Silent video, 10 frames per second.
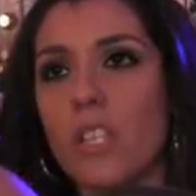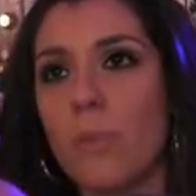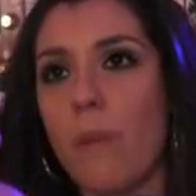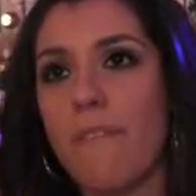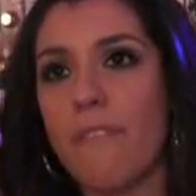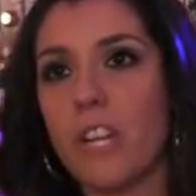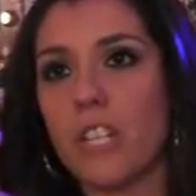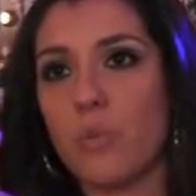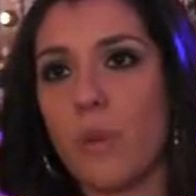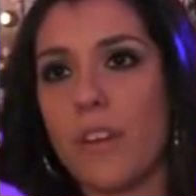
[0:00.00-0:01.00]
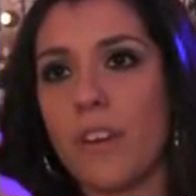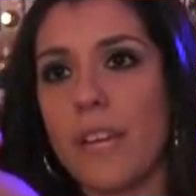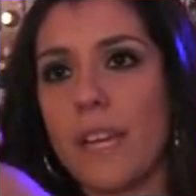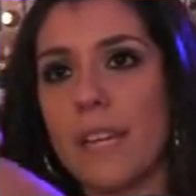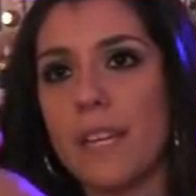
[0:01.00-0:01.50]
So my first winner
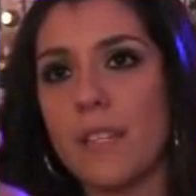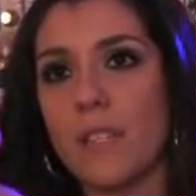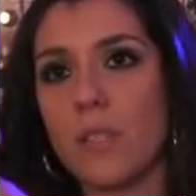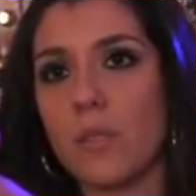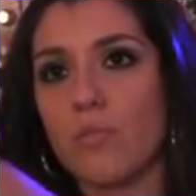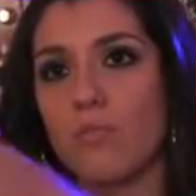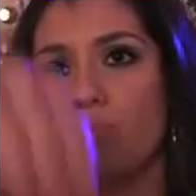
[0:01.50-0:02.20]
is,